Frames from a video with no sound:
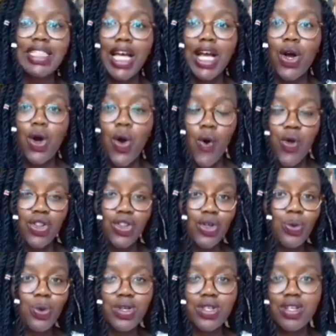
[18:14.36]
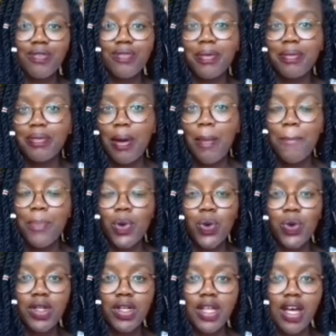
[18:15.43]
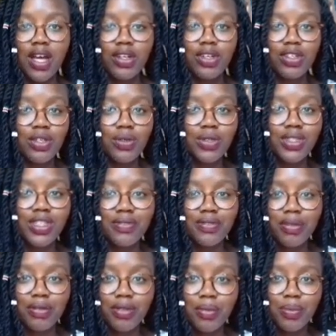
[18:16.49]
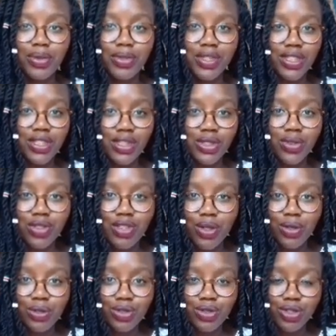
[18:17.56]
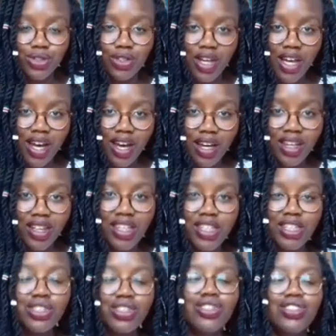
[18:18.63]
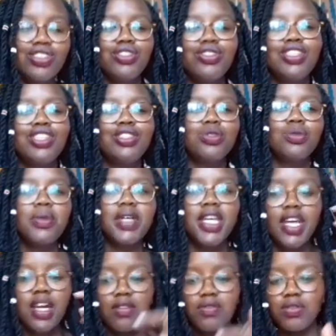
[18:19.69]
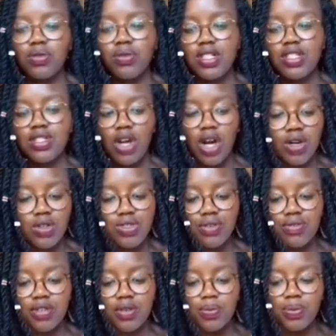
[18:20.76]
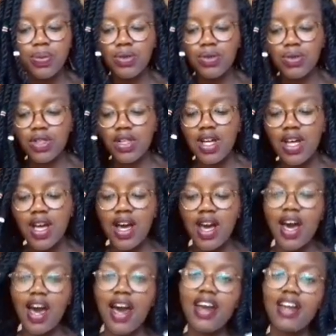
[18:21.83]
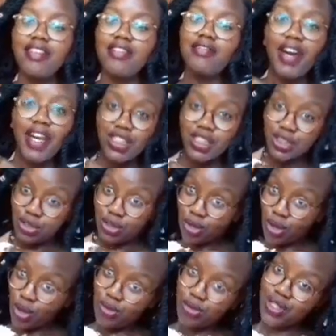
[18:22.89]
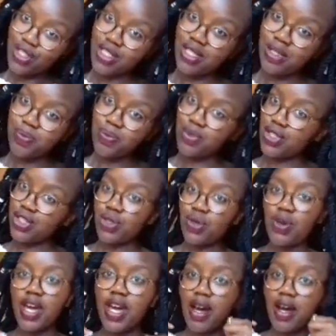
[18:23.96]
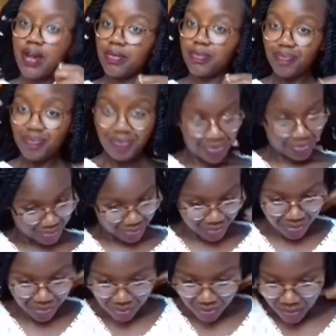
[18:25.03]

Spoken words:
It's gonna take all the water from the pool, and all the water from the pool is just gonna go to your hair. So you need to be careful. Once you're out of the pool, I advise you to always put your hair